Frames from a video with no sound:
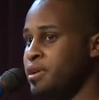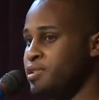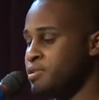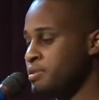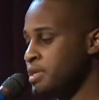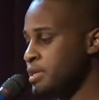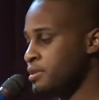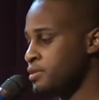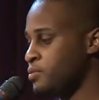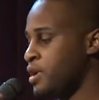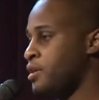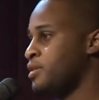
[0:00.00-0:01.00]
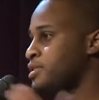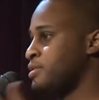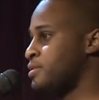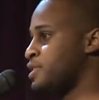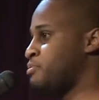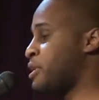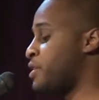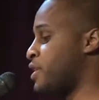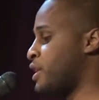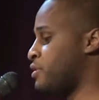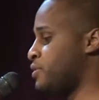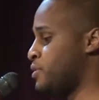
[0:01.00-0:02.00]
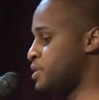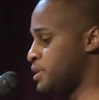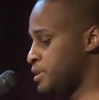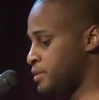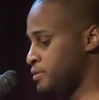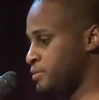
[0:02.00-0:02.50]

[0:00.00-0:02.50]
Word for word: history while also inspiring our future.